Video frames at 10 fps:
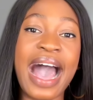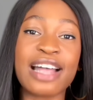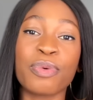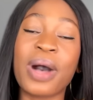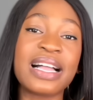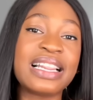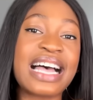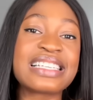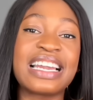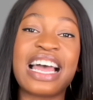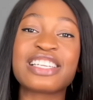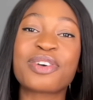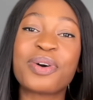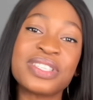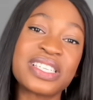And one class that
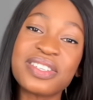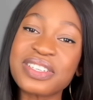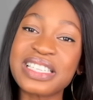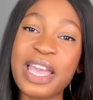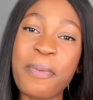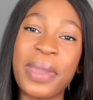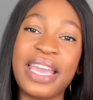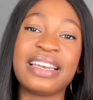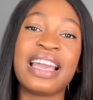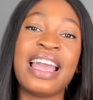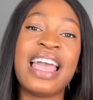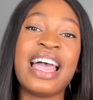has continuously been